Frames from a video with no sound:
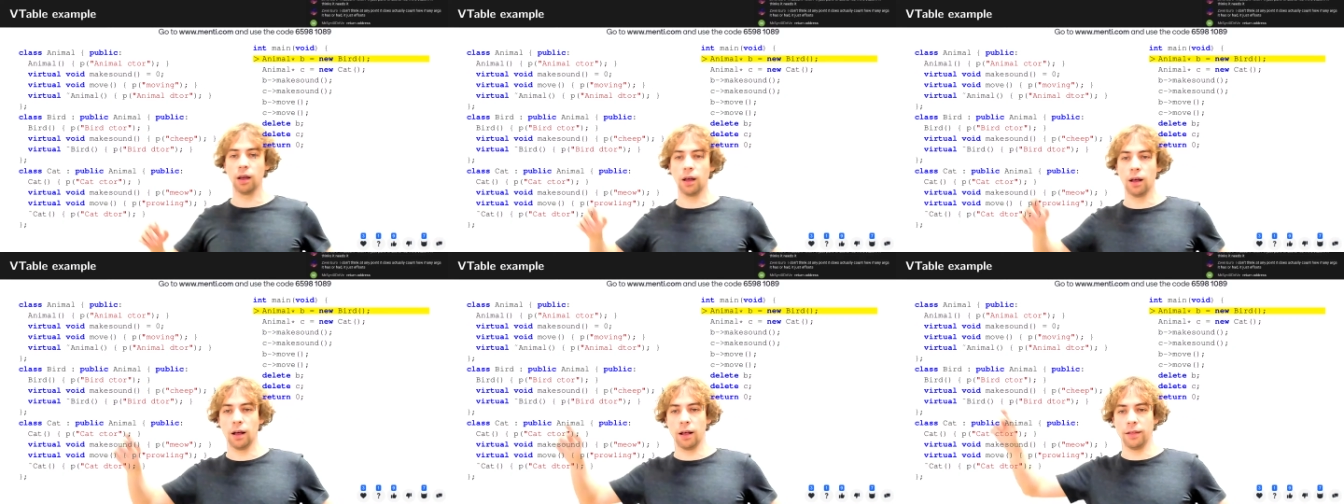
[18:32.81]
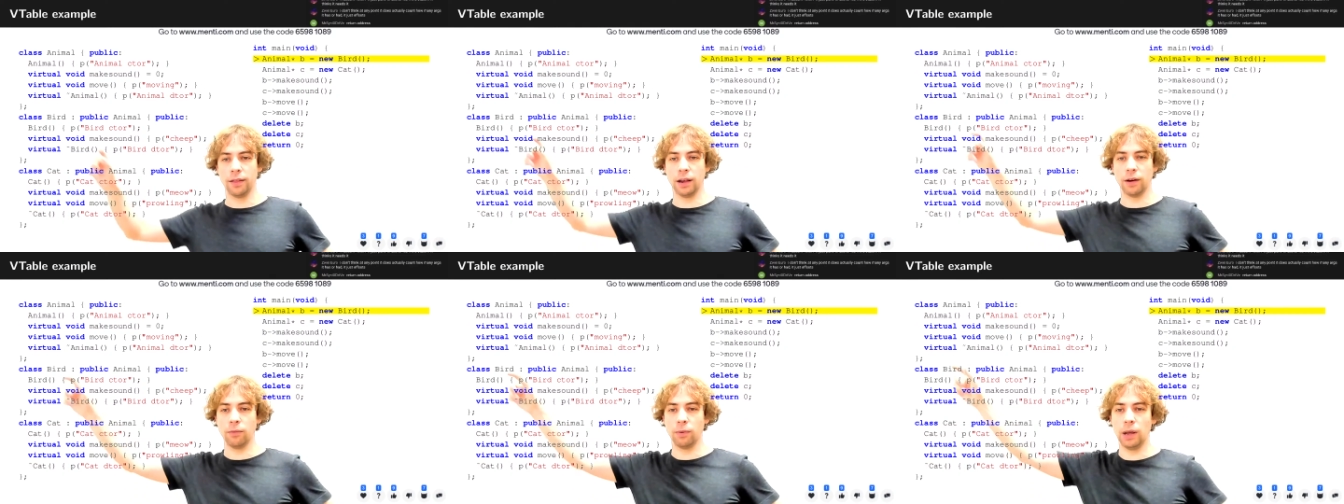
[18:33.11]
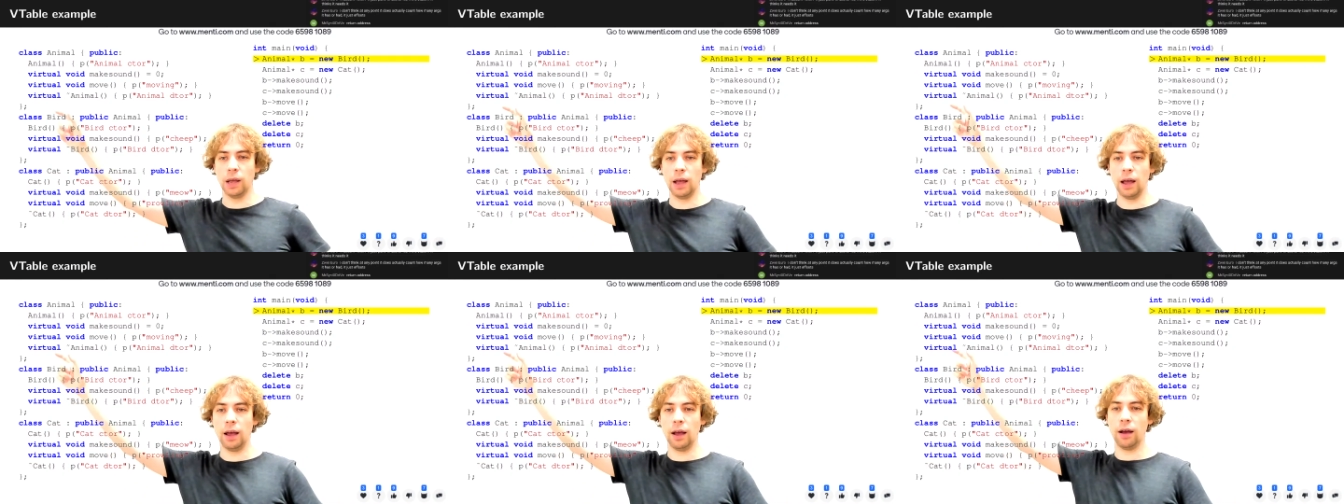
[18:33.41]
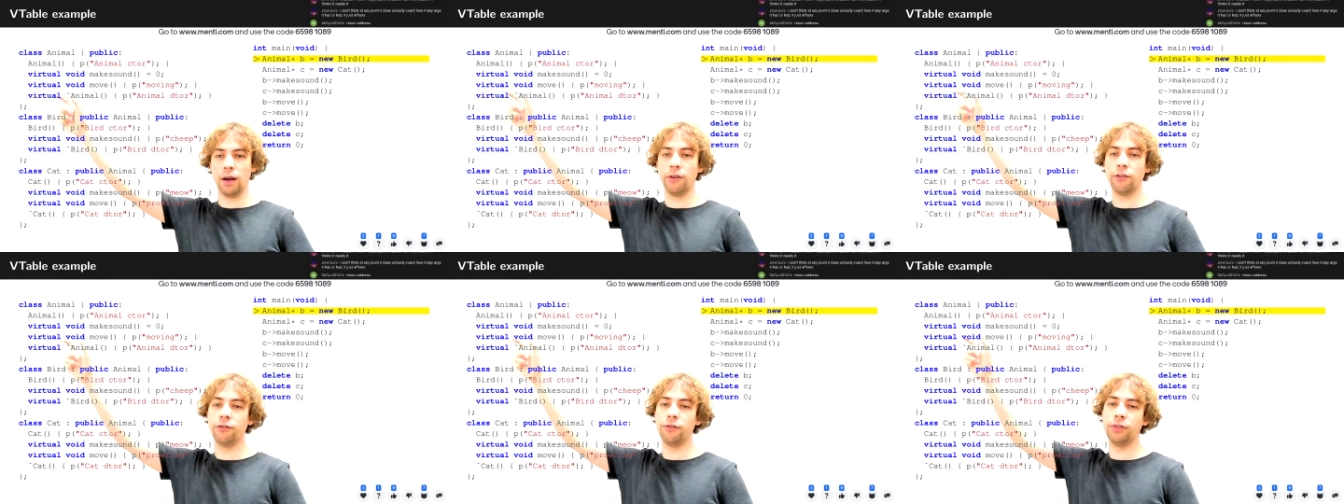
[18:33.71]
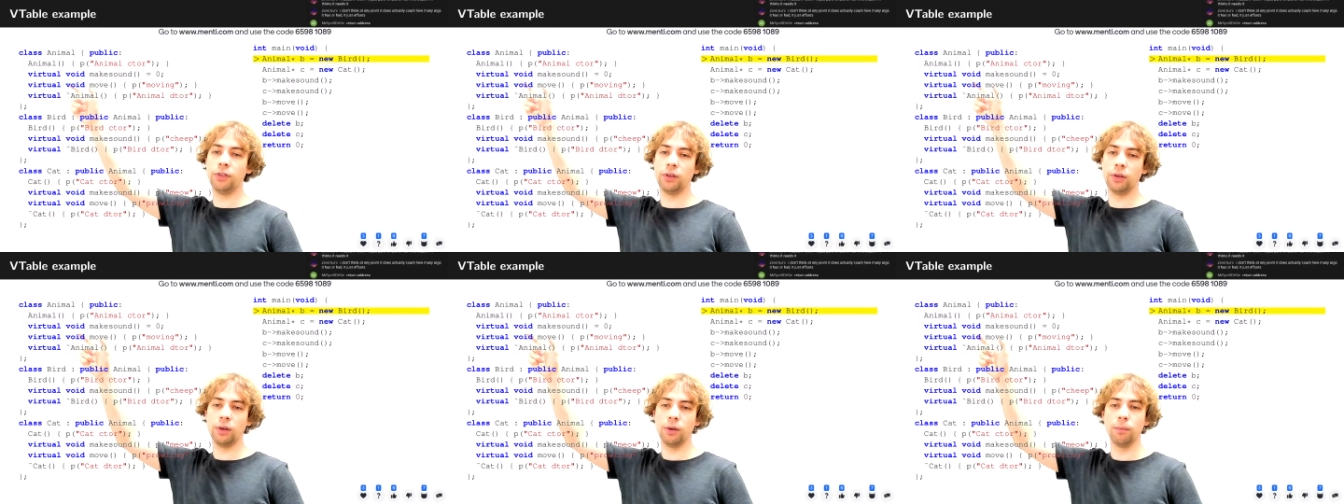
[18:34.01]
And then we have
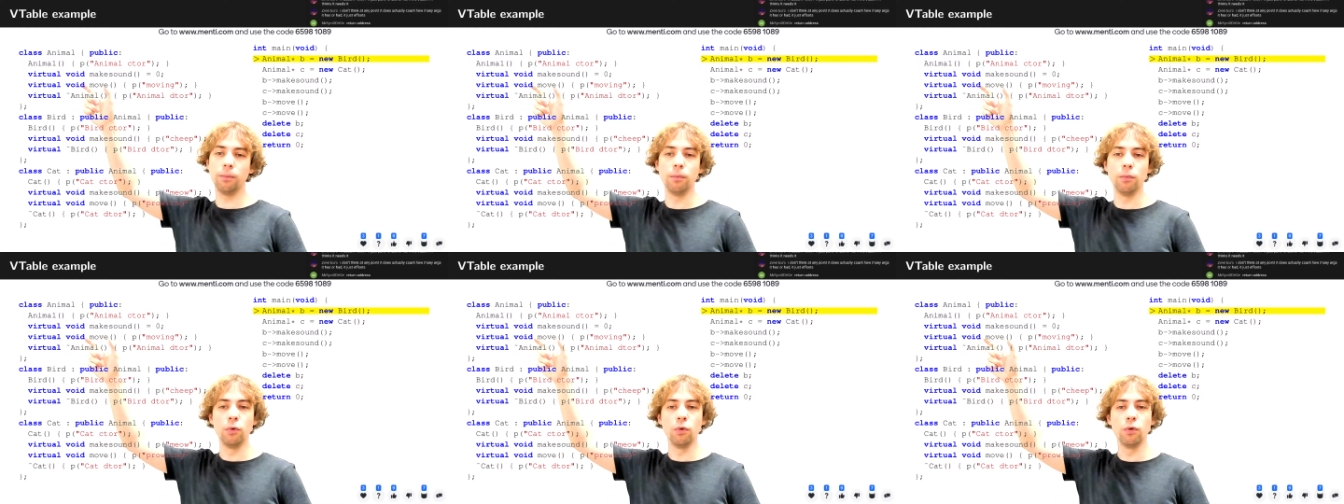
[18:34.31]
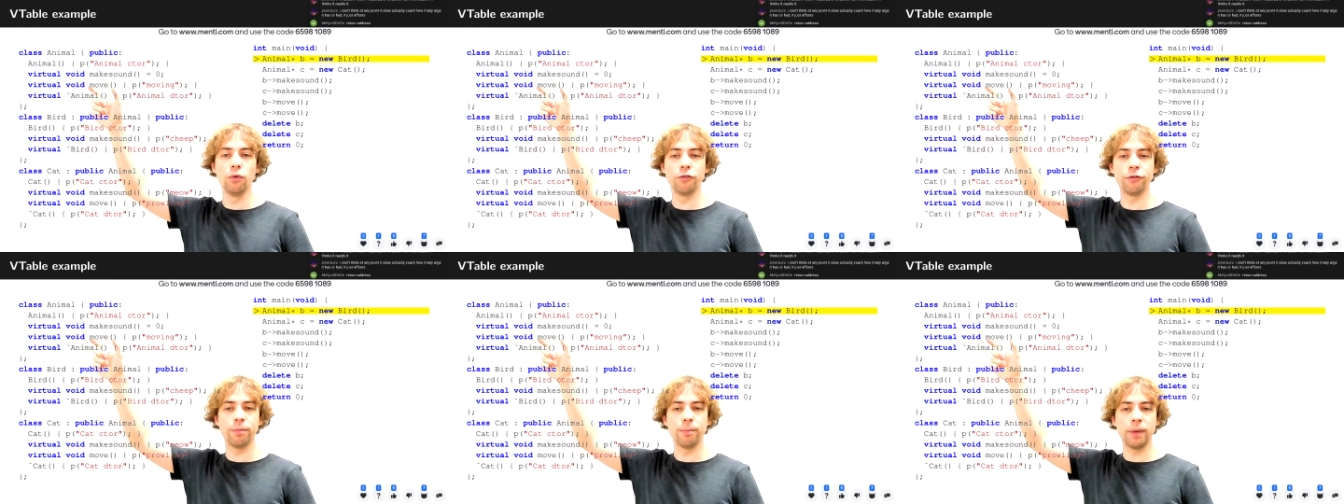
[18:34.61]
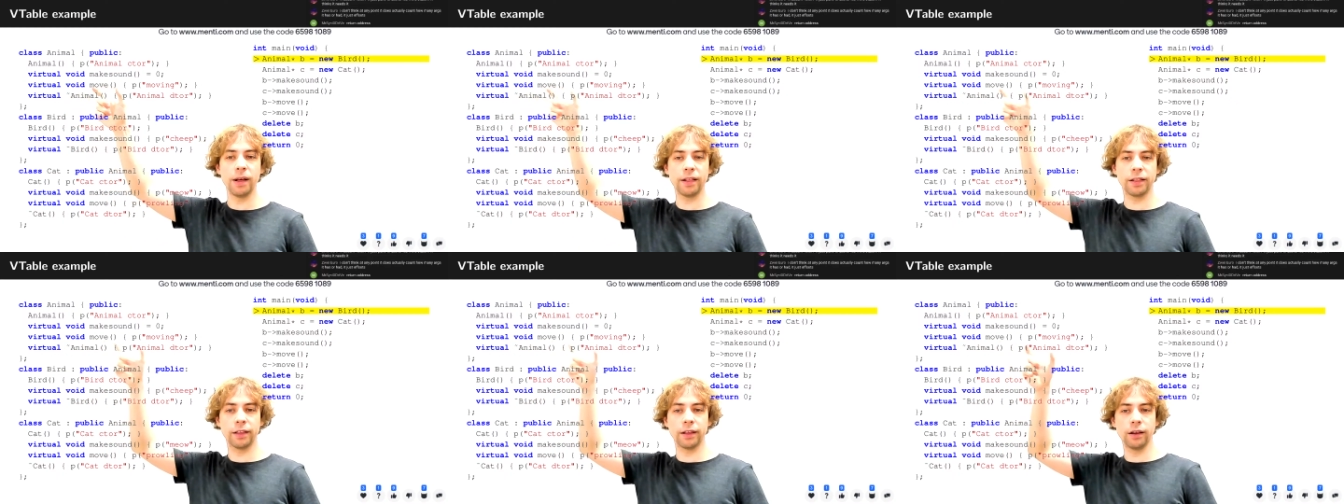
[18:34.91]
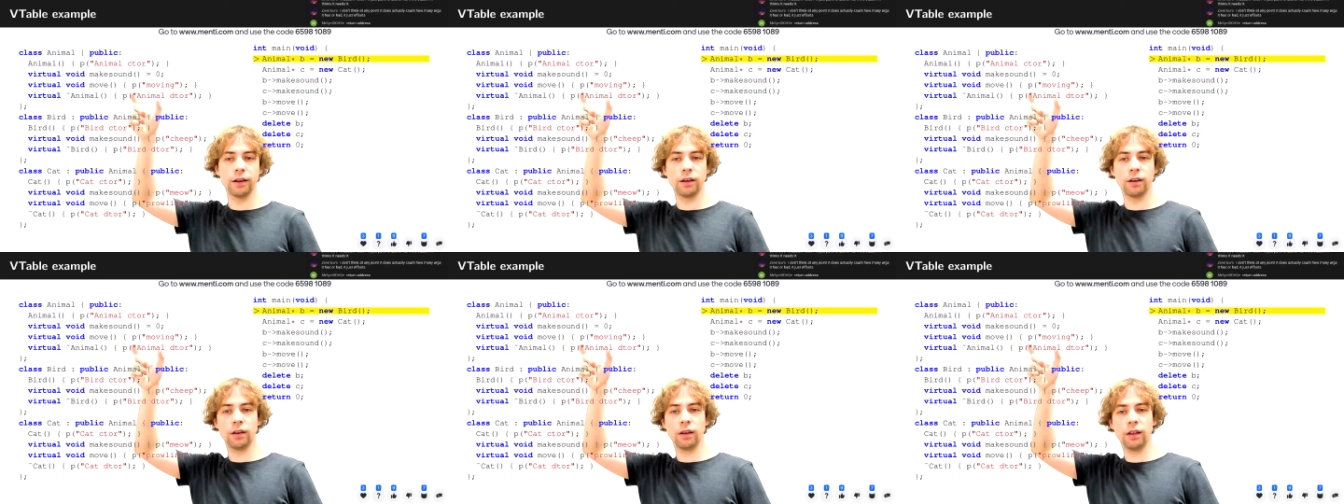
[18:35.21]
the move method.